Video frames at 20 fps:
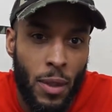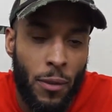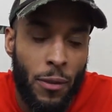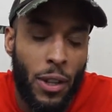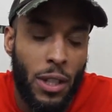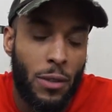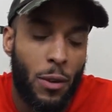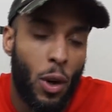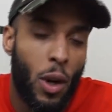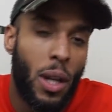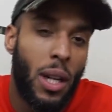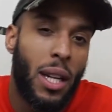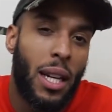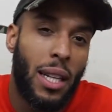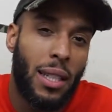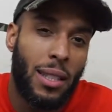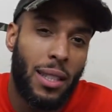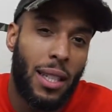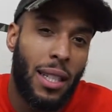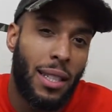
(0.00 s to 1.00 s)
first of all,
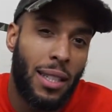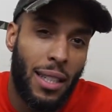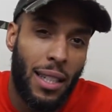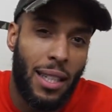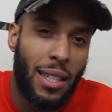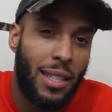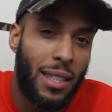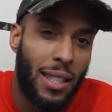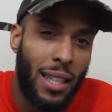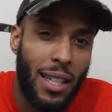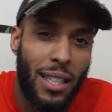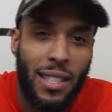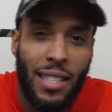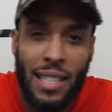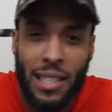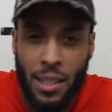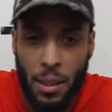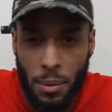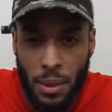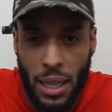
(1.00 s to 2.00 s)
let's
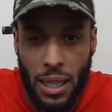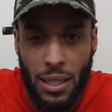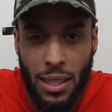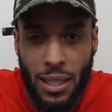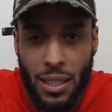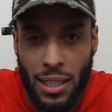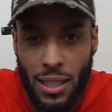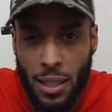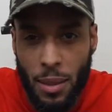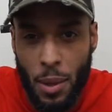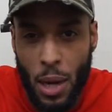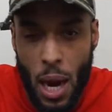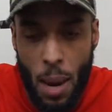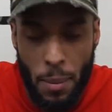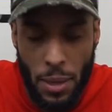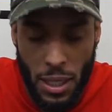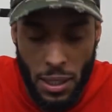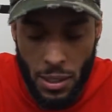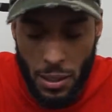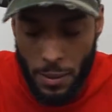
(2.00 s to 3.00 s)
see some things. Let's see some
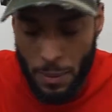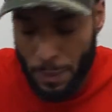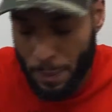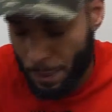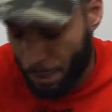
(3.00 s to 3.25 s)
comments.